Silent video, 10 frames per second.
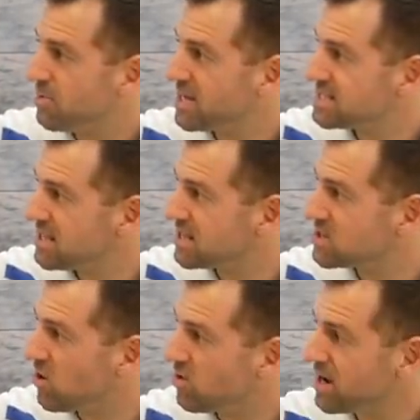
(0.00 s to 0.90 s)
might say this.
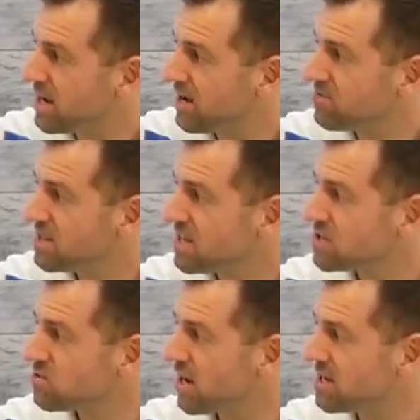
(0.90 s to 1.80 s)
All right, everything
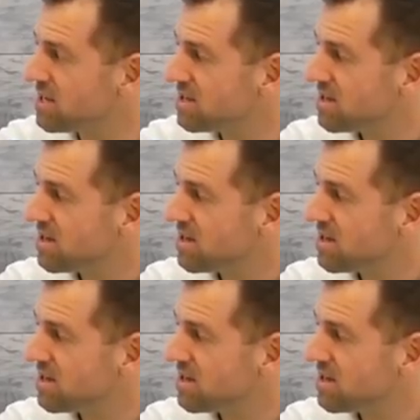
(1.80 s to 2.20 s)
is ready.